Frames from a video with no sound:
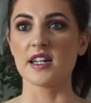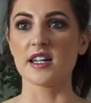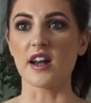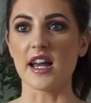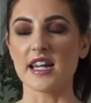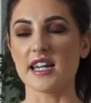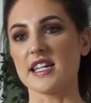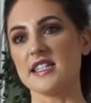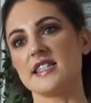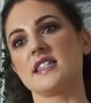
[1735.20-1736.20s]
like
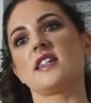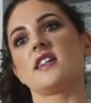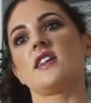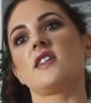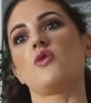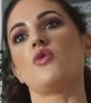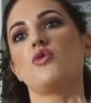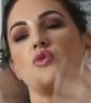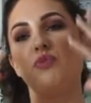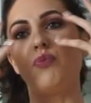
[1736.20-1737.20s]
is
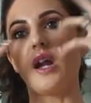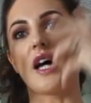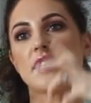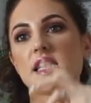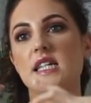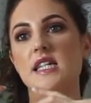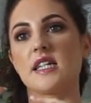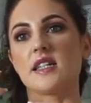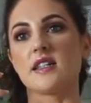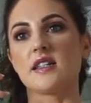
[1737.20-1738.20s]
all bloody
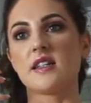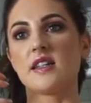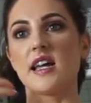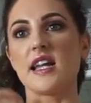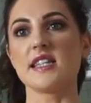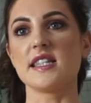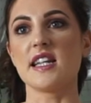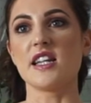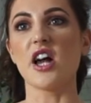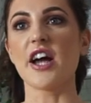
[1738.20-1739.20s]
and is in
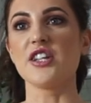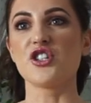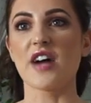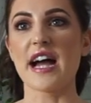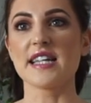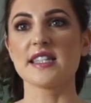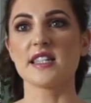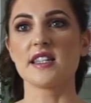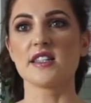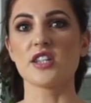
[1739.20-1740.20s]
a nightdress
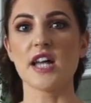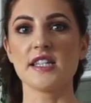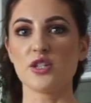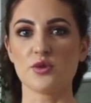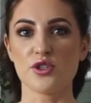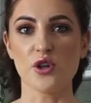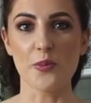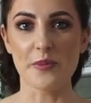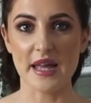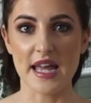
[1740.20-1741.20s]
and turned into a
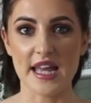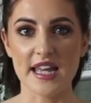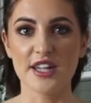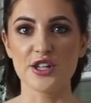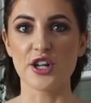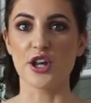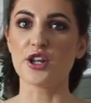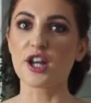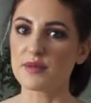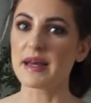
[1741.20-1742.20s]
zombie, you know, you
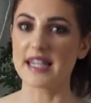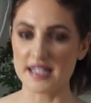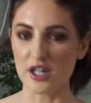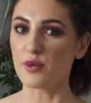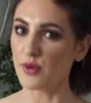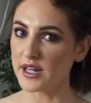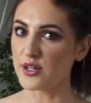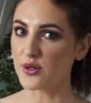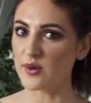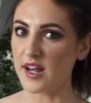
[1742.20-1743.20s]
could make this look pretty
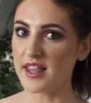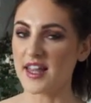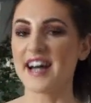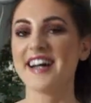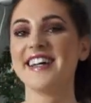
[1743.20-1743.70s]
cool like that.